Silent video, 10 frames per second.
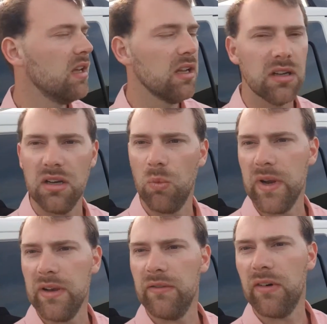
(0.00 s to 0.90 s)
kind of
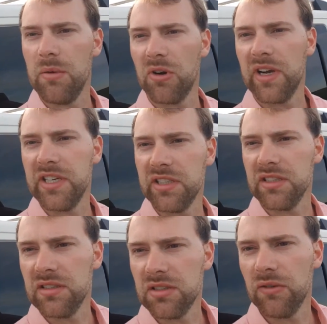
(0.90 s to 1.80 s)
wind
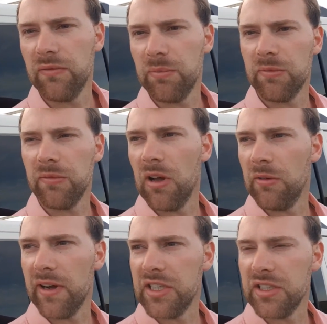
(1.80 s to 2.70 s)
vibrations or
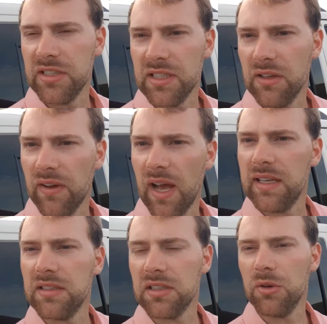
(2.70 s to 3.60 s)
variations in the van.
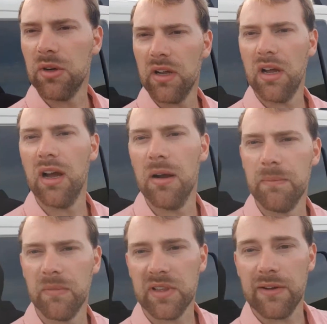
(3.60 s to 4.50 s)
So
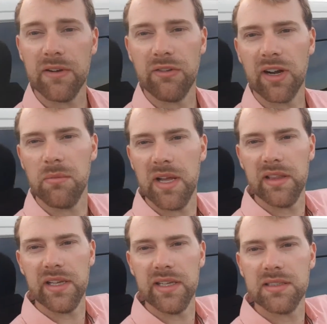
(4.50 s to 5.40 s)
definitely recommend
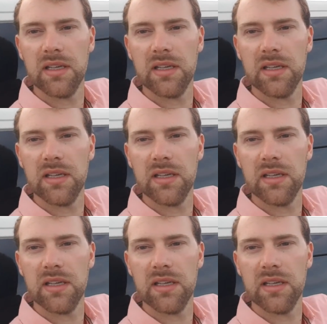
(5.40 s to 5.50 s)
these.